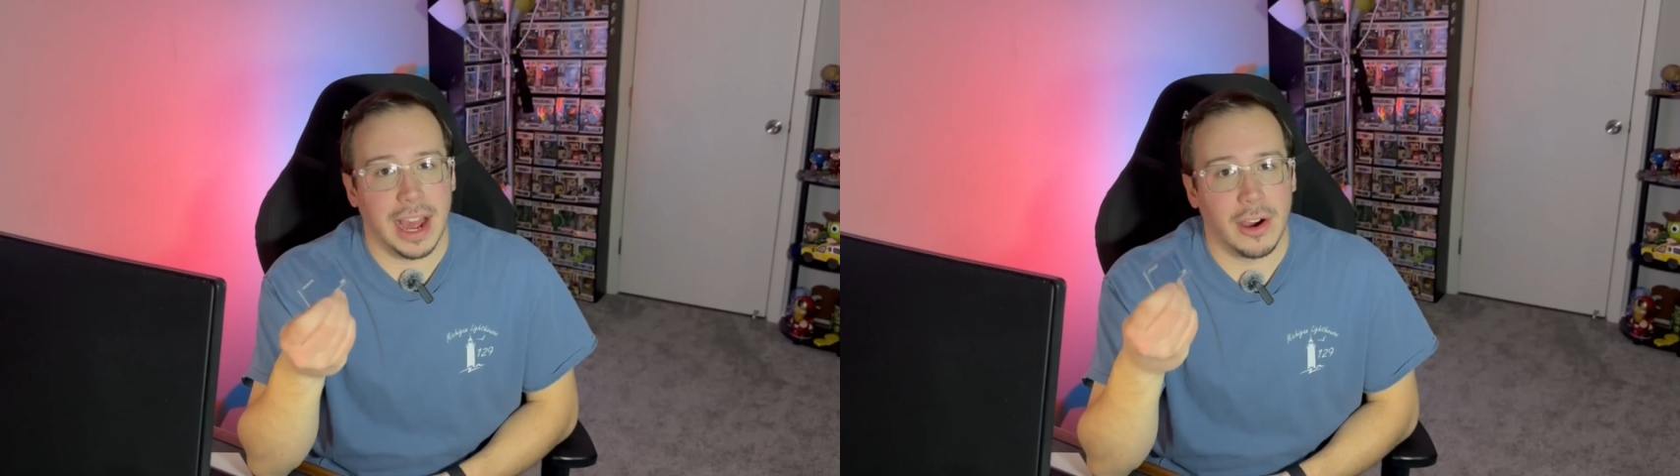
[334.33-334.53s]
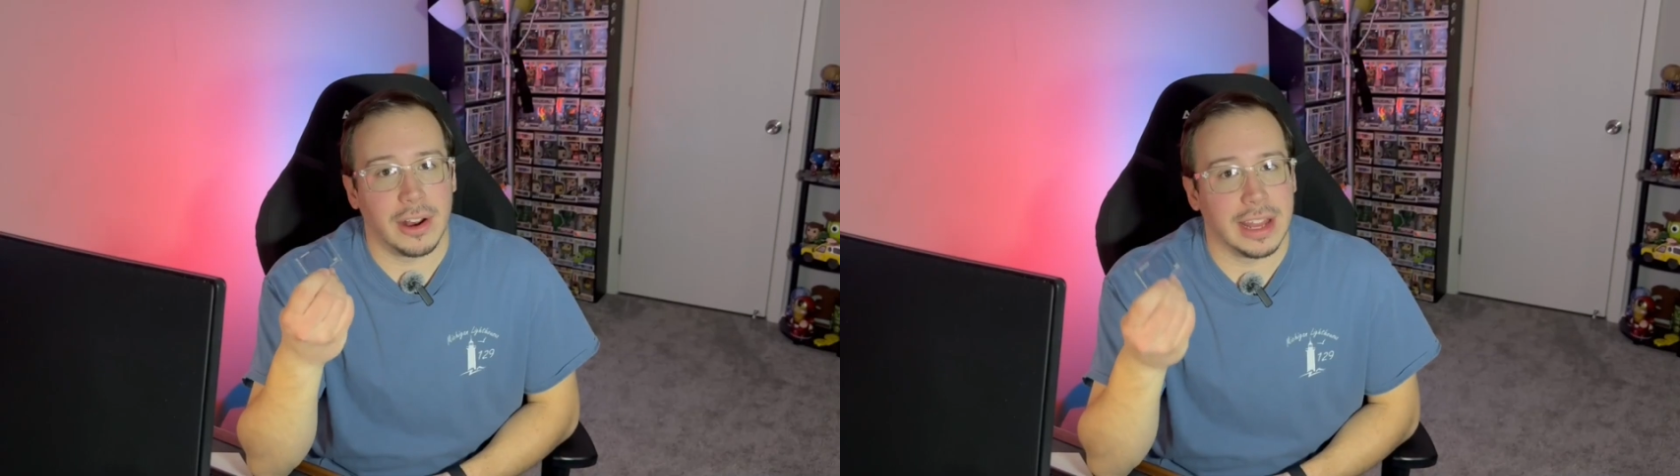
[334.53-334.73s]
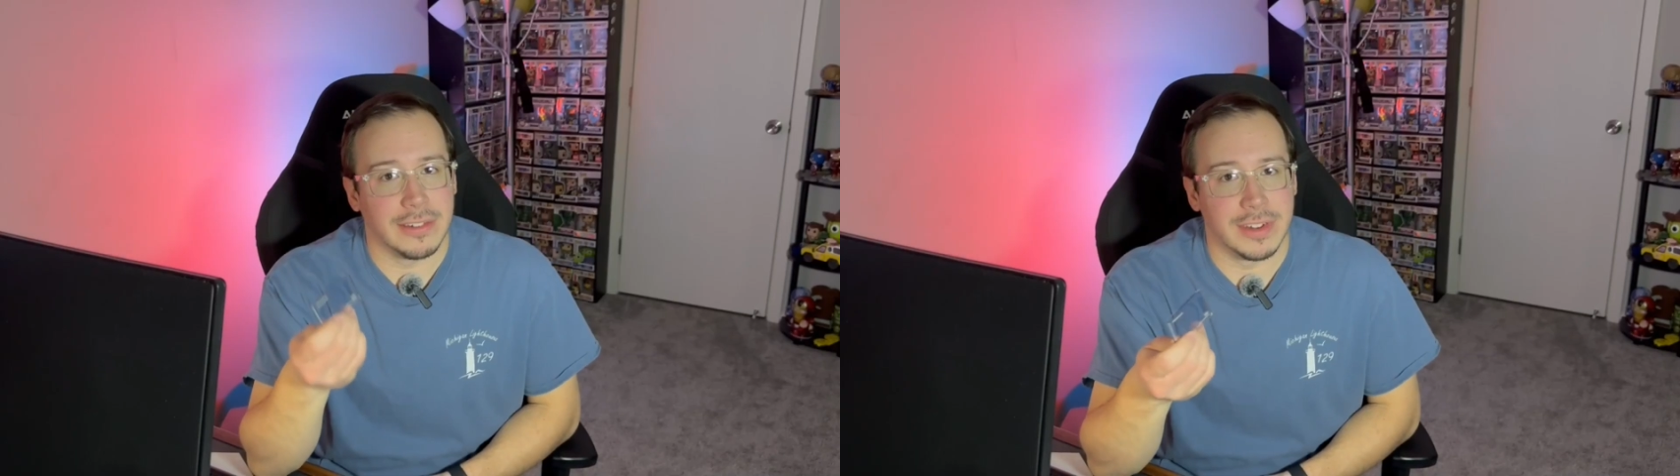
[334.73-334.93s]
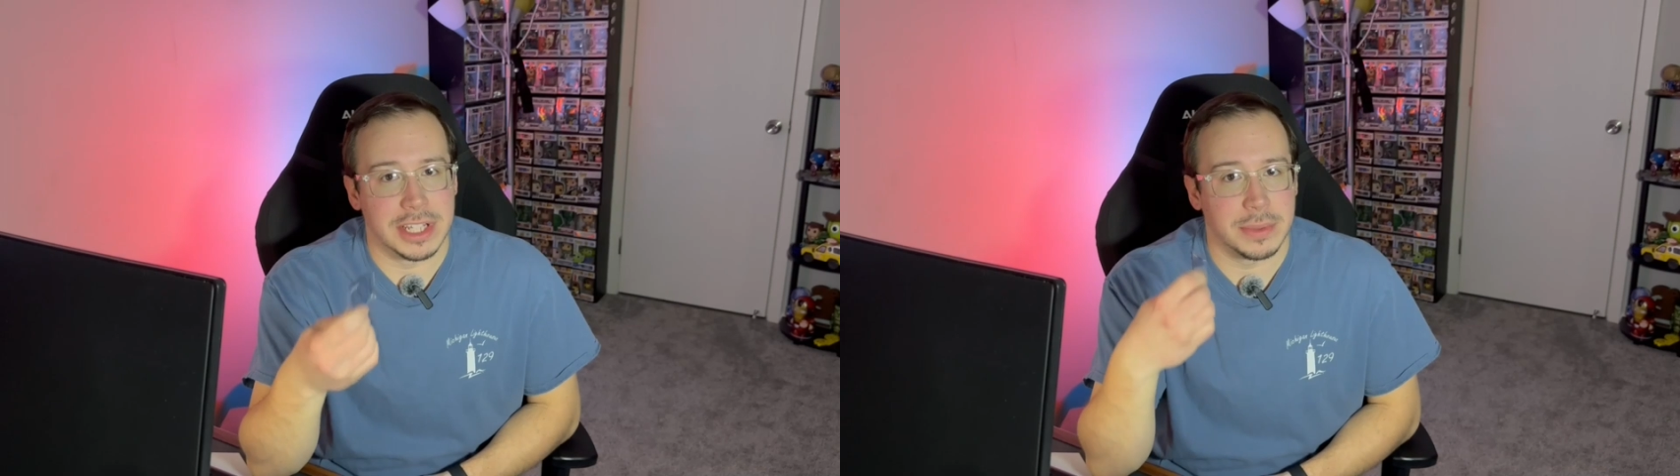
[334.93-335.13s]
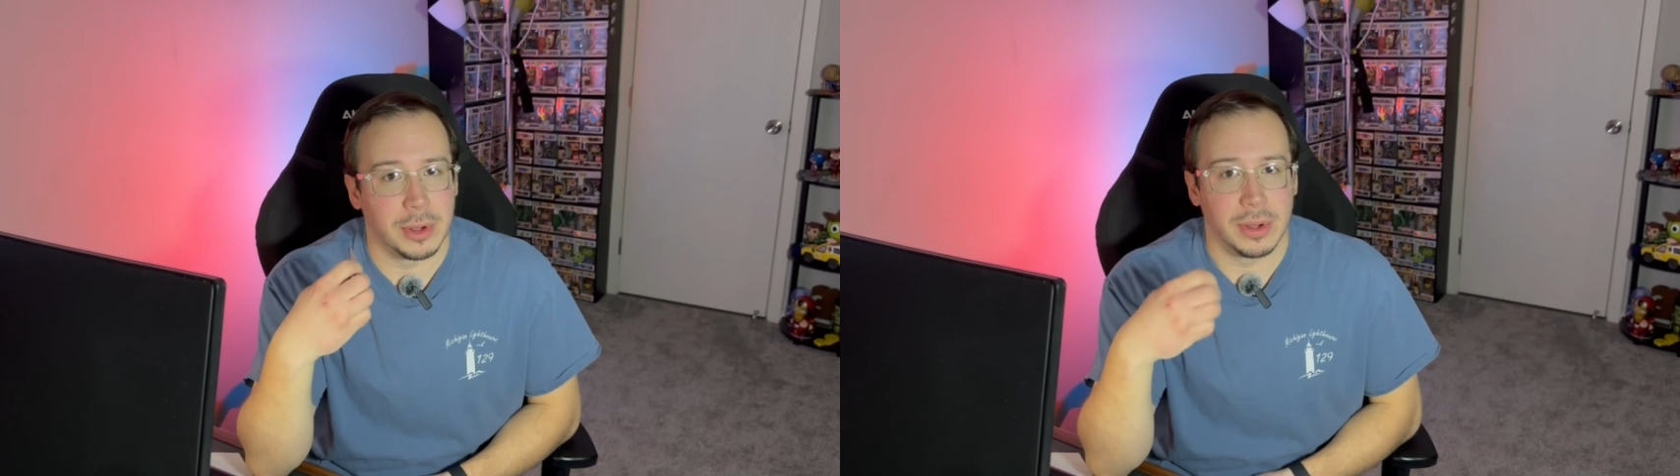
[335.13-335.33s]
out and
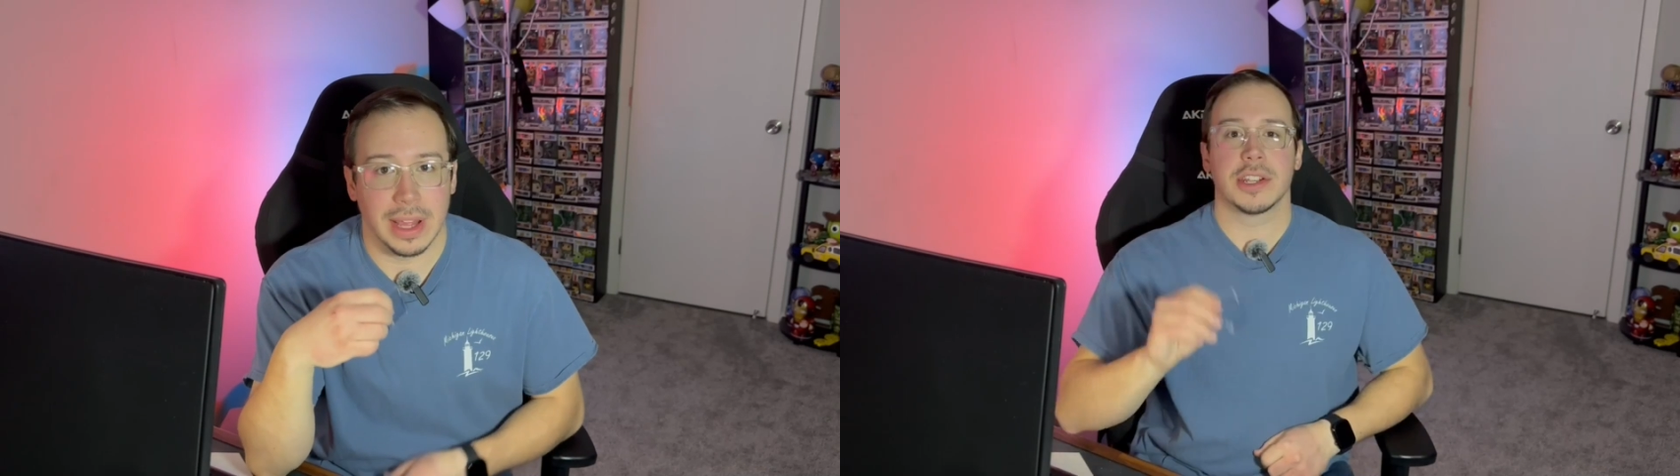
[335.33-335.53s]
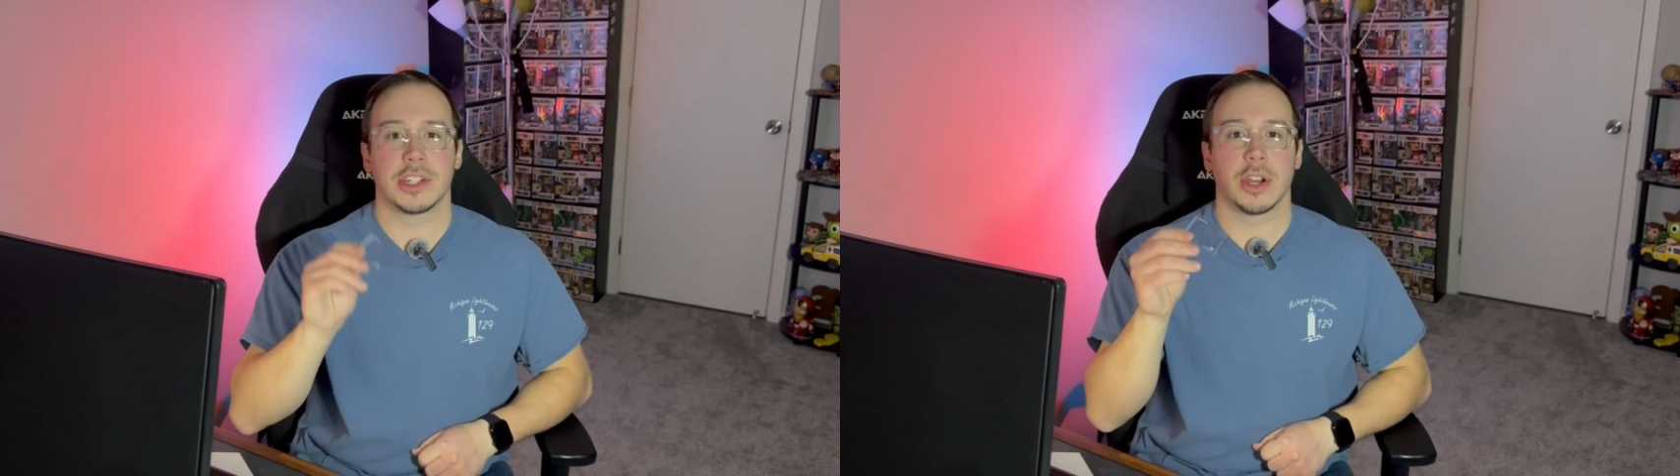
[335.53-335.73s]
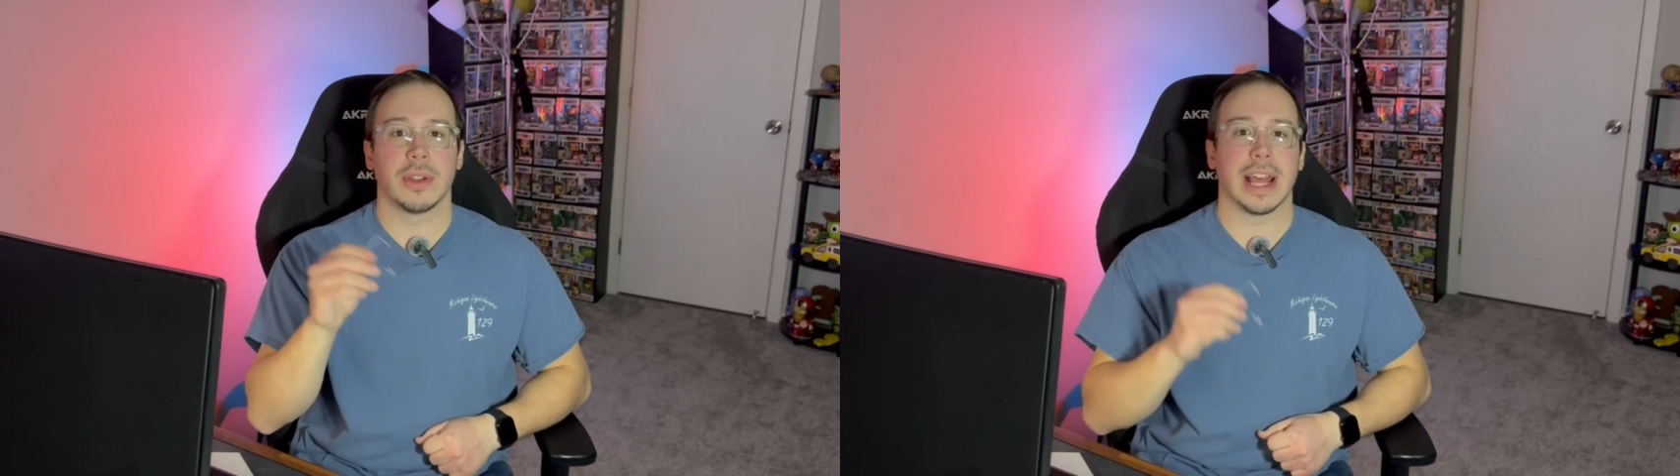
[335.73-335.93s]
visible so